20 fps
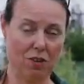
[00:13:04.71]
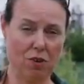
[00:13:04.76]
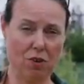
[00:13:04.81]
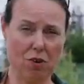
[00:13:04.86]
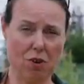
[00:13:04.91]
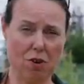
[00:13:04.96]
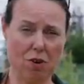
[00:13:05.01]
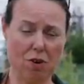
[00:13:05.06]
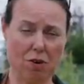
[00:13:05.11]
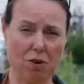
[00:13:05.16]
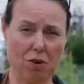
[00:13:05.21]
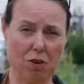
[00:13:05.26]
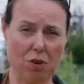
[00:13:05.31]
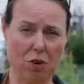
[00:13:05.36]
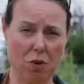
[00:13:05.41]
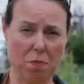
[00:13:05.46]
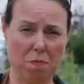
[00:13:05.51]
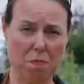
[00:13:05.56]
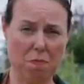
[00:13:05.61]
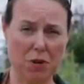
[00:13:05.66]
your
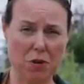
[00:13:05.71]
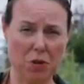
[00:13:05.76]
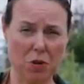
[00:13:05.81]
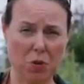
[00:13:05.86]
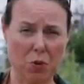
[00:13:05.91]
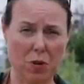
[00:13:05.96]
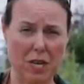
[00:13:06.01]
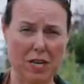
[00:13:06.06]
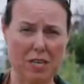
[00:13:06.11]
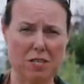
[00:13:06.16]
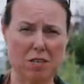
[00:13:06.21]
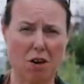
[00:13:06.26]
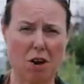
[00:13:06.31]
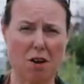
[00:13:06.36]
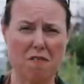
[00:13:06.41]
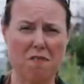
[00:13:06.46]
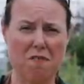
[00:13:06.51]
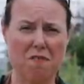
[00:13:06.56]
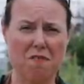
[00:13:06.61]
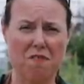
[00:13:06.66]
milkweeds
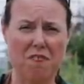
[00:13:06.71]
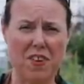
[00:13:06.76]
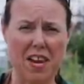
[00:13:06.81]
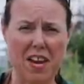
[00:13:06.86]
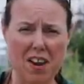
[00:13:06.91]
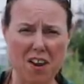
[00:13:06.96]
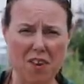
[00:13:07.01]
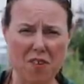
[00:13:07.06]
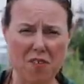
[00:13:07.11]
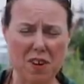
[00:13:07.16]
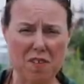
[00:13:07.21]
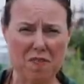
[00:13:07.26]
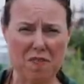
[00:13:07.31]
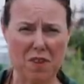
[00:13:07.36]
are very,